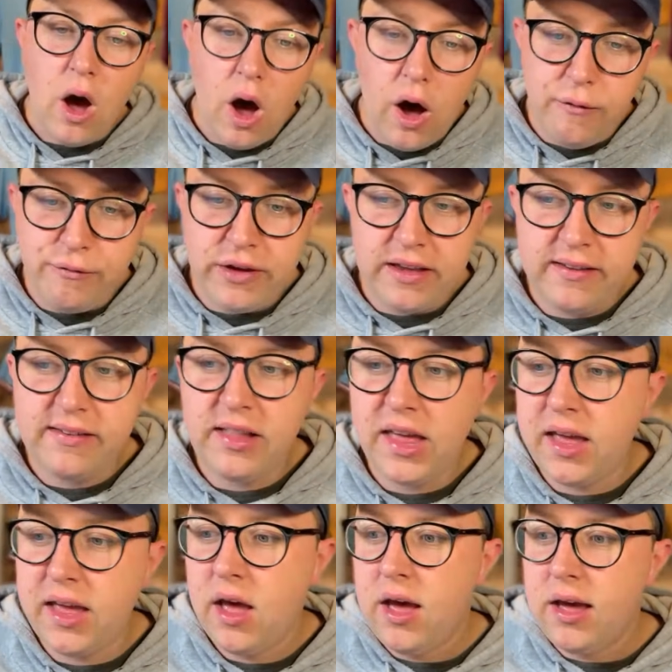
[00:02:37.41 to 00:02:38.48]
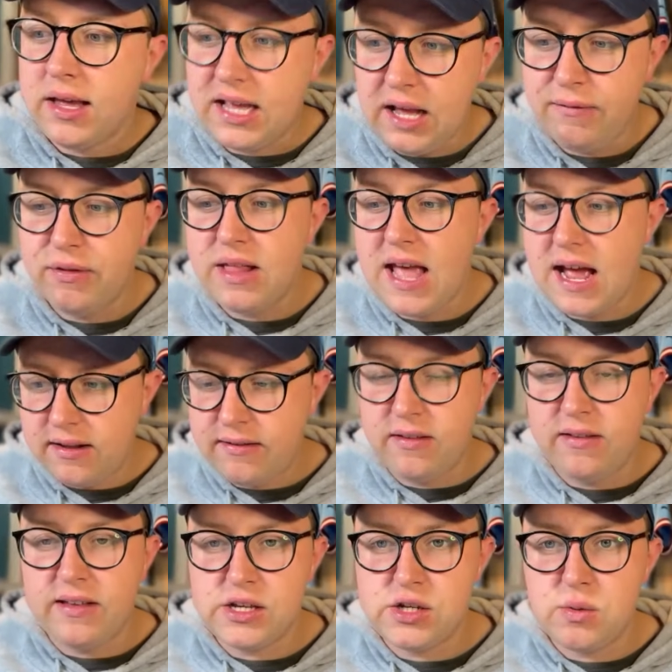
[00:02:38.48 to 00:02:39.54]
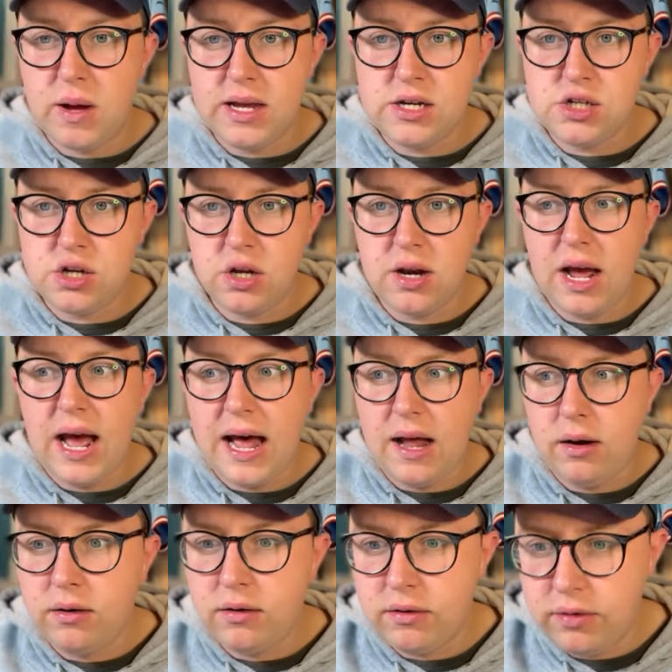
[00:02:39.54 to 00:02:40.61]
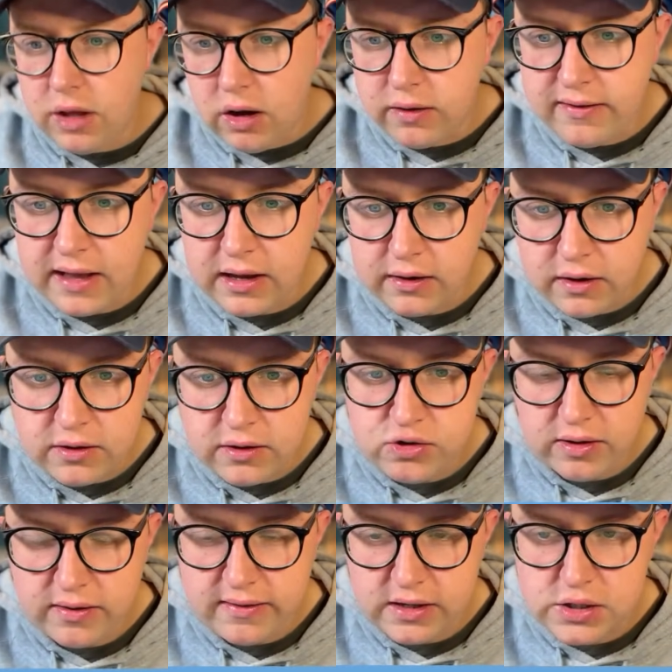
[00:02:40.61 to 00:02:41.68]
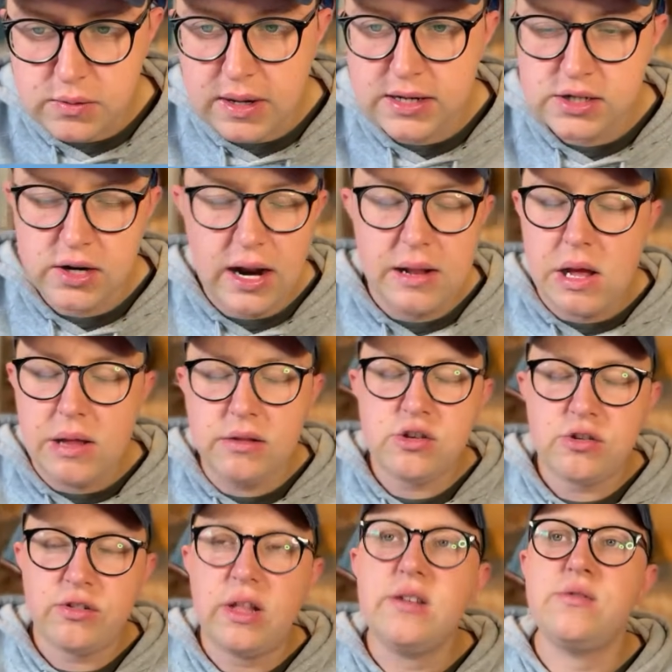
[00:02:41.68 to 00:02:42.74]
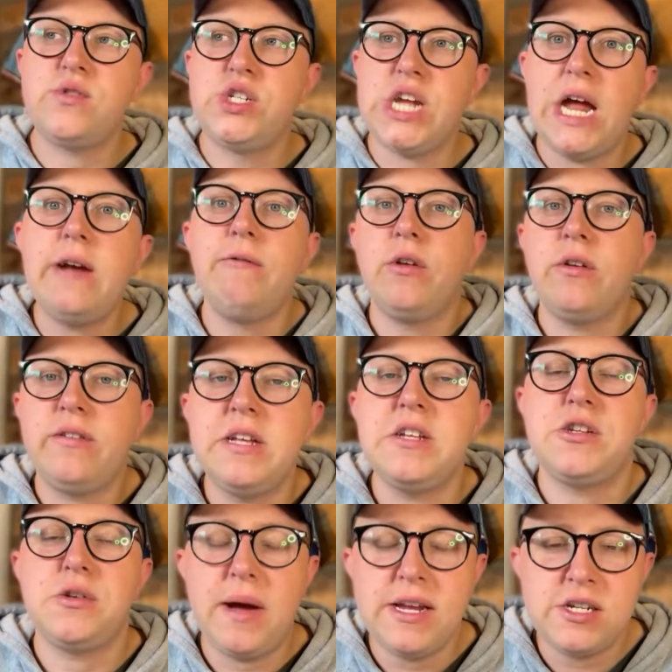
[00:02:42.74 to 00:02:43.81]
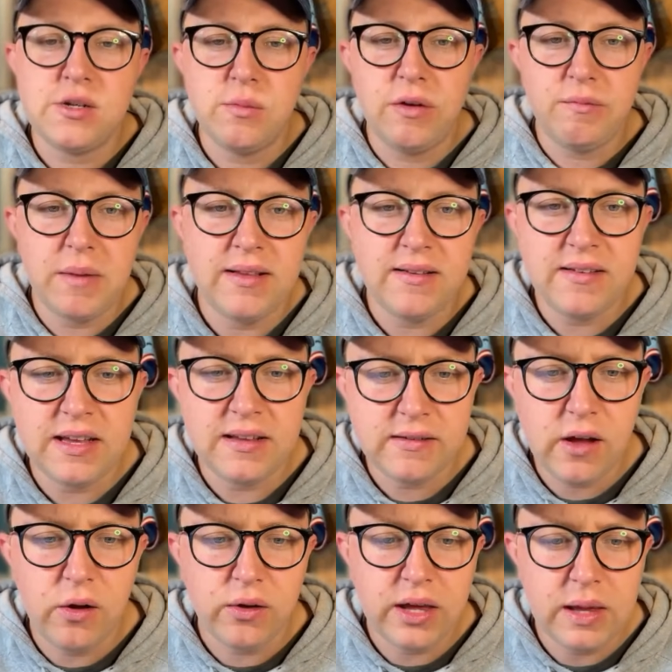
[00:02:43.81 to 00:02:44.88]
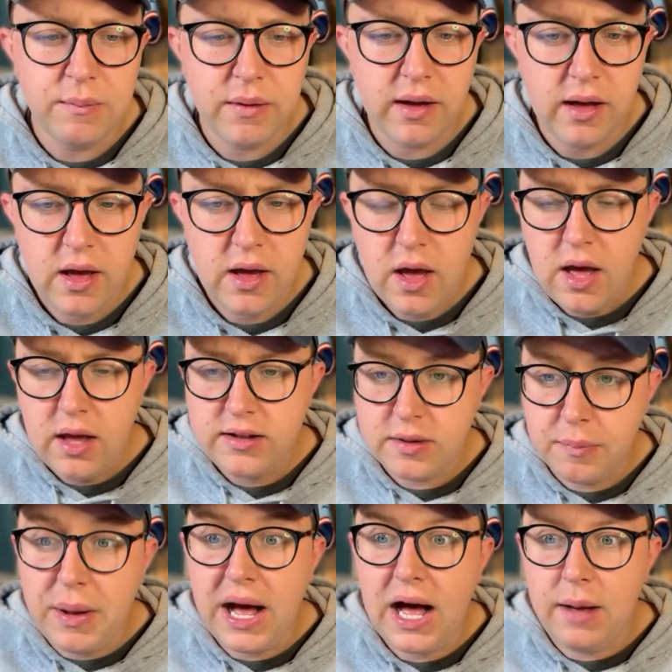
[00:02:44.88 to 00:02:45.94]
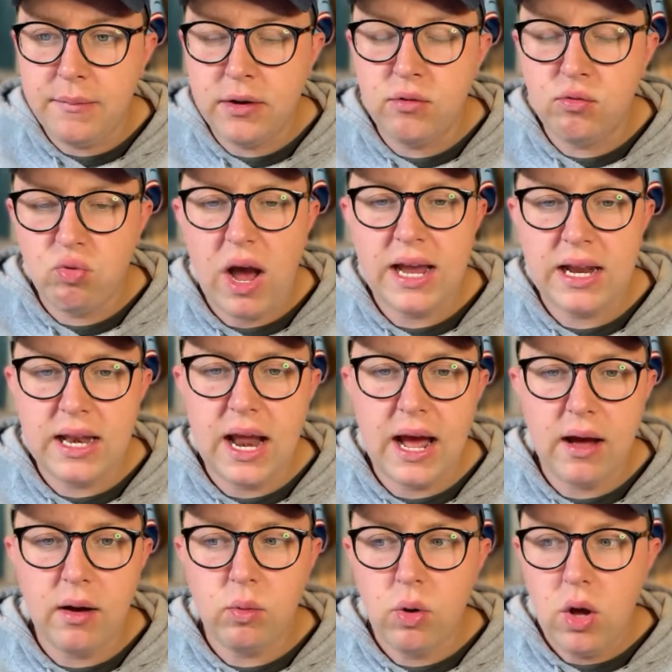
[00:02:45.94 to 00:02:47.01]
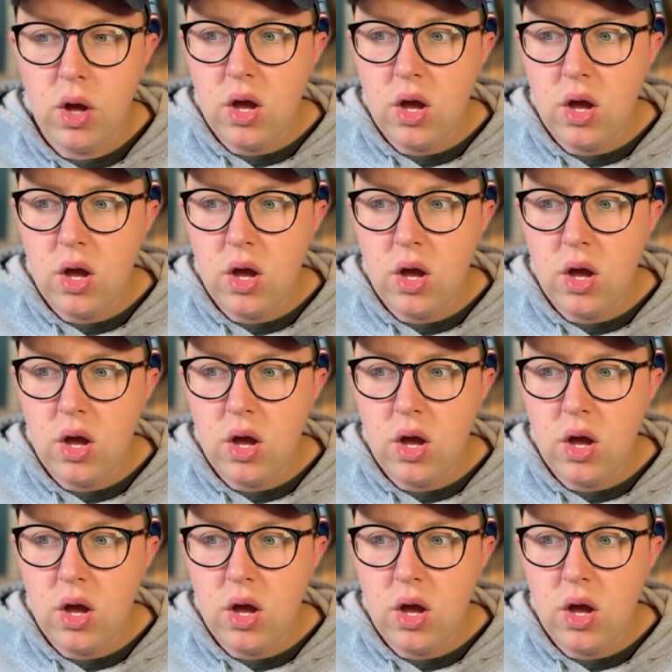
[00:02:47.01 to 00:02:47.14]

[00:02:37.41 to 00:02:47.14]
Obviously, given the Ederson situation and the Ortega contract situation and just the general situation with Man City's goalkeeper department right now,